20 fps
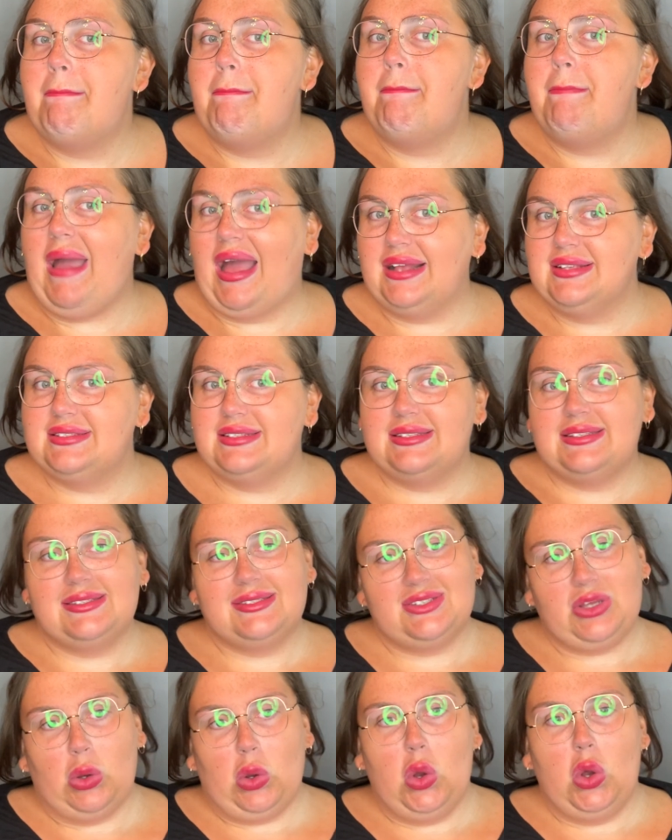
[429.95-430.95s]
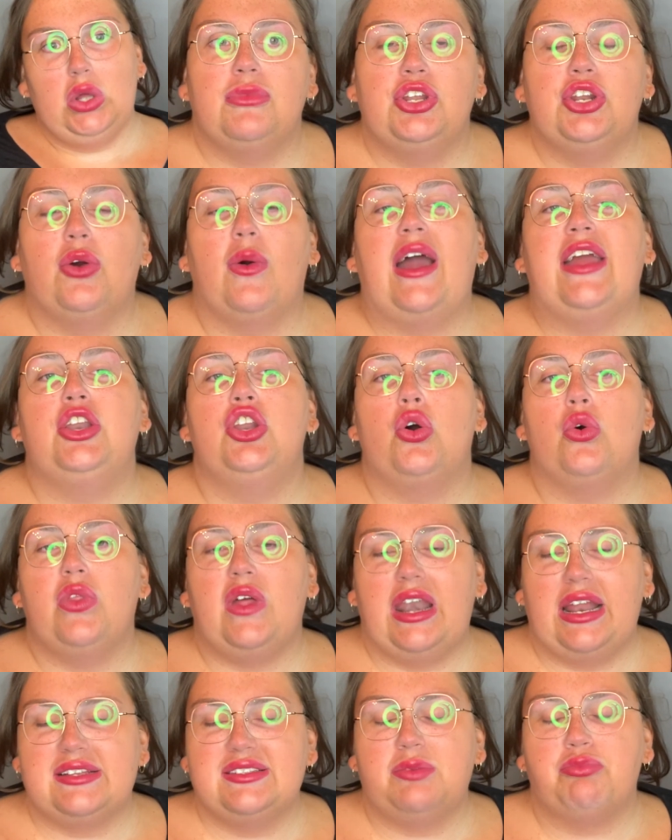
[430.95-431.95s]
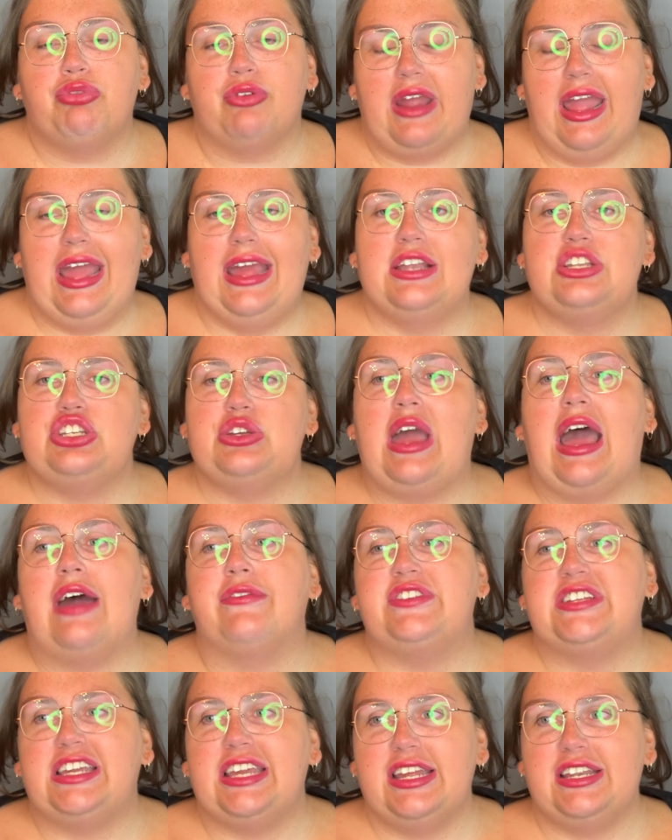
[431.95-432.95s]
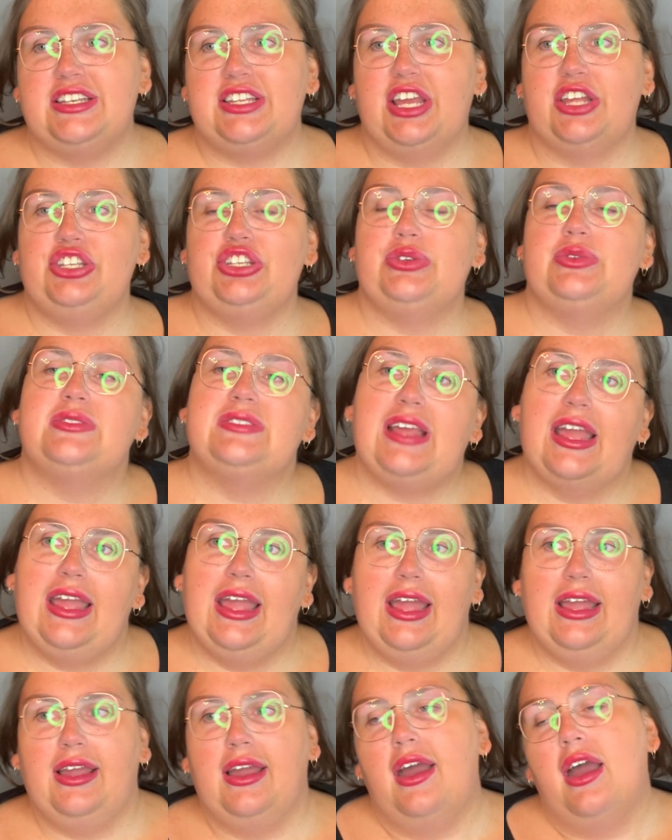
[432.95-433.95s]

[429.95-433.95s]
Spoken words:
best sold. You know, I know that as a brand, you have to continue saying,